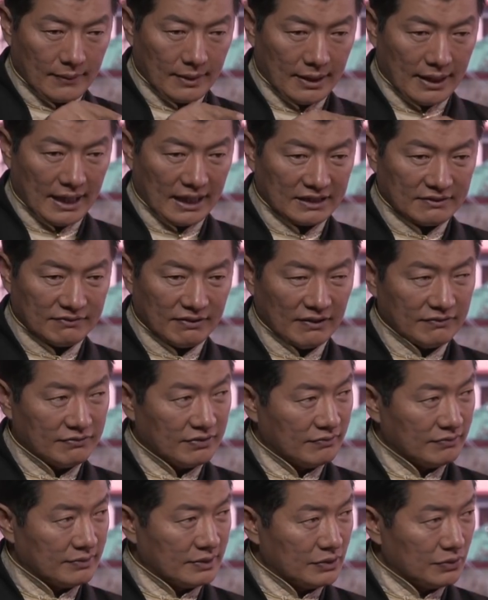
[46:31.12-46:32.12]
next
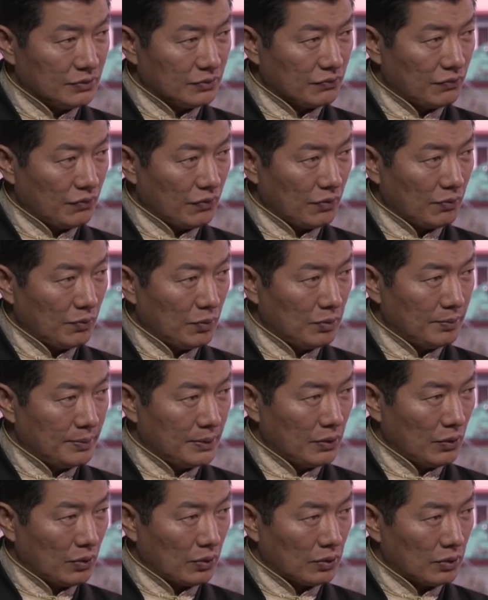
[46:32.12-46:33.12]
550 youth forum will
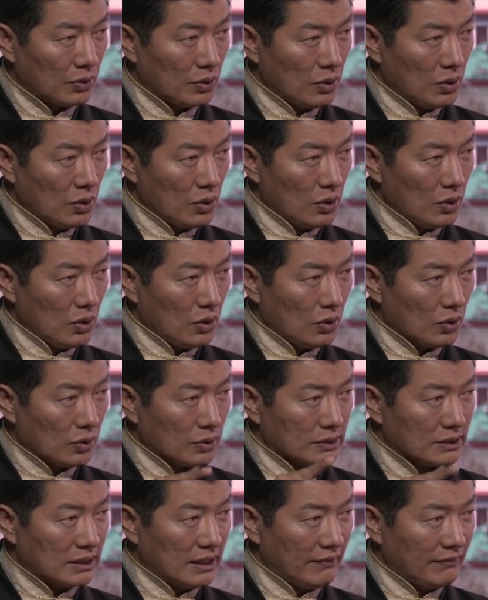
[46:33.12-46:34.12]
be on
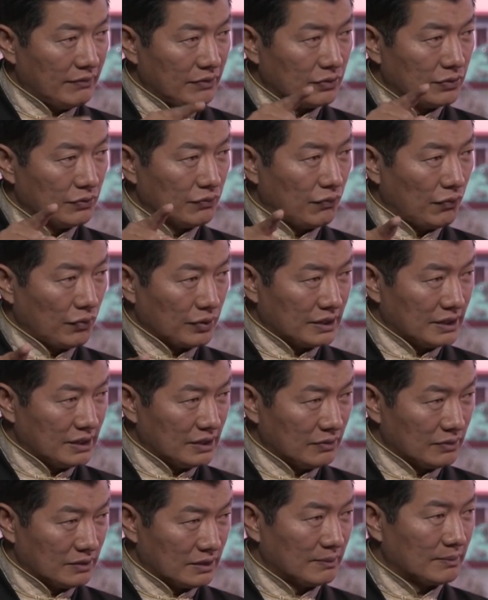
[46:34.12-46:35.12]
August 11 to
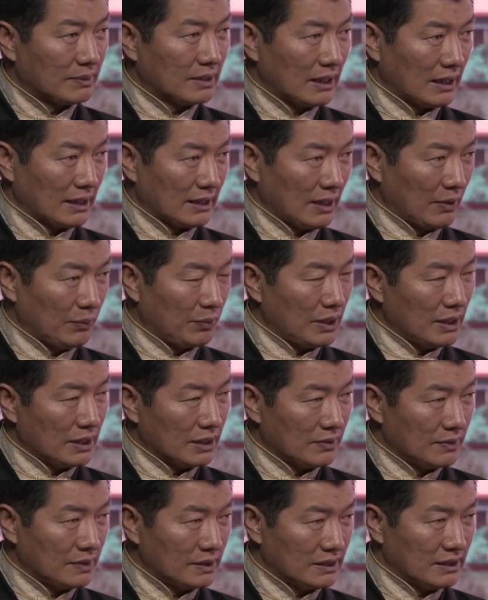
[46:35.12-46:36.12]
14 or something like that. We
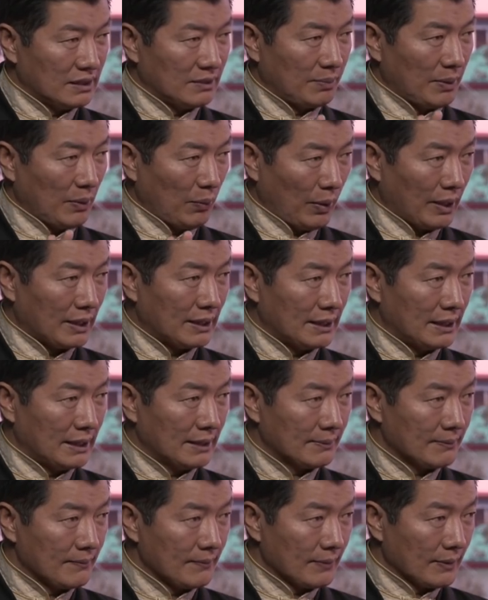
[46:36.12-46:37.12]
increase it by one day.
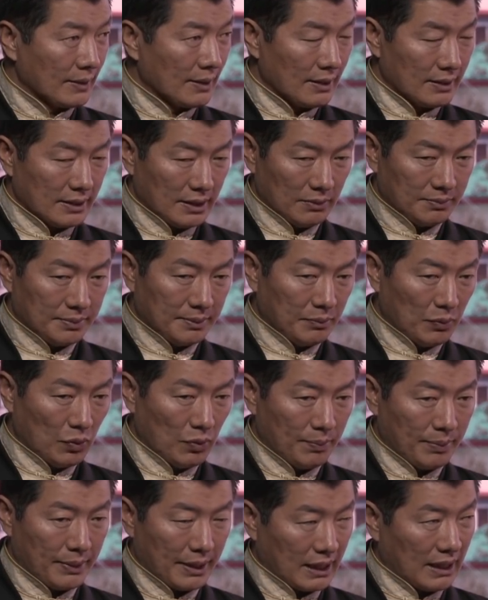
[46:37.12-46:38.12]
Mm-hmm. There'll be more
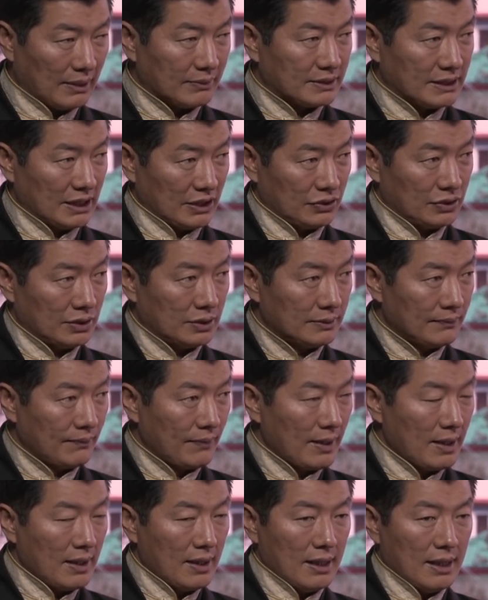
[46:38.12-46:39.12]
breakout session.
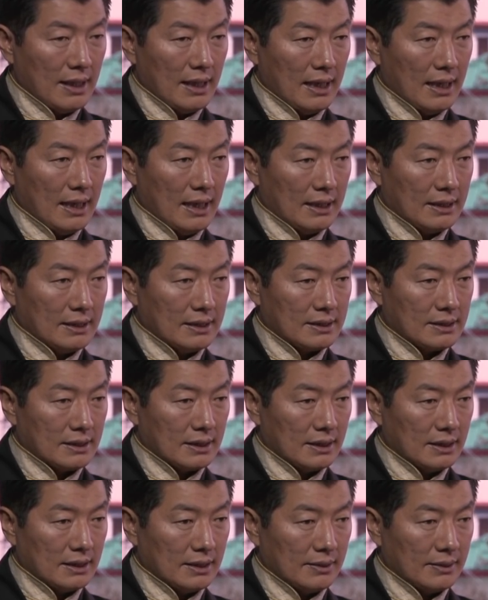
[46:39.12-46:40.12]
And
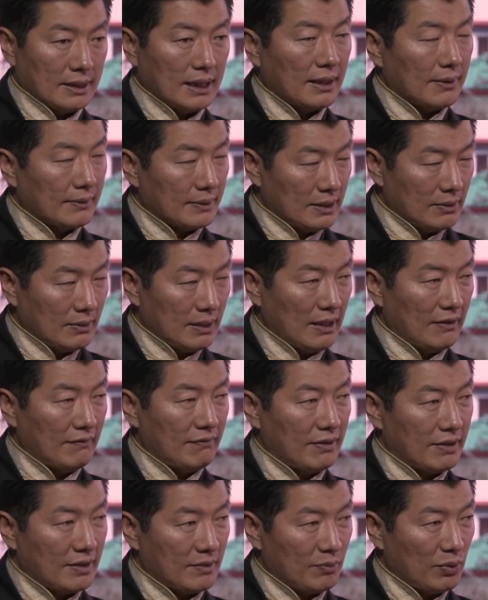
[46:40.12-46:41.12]
they will have
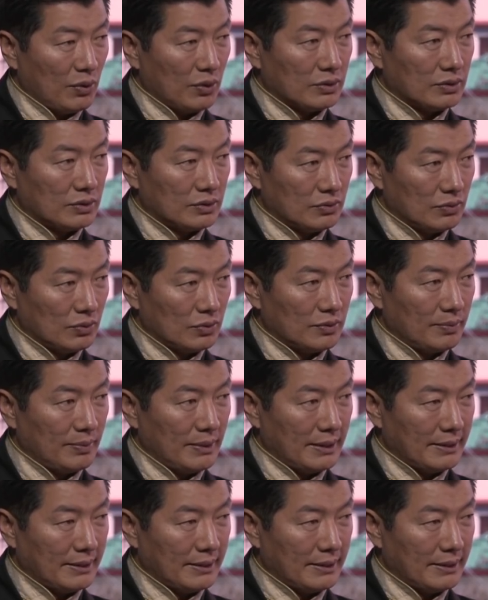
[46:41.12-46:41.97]
very important role to play.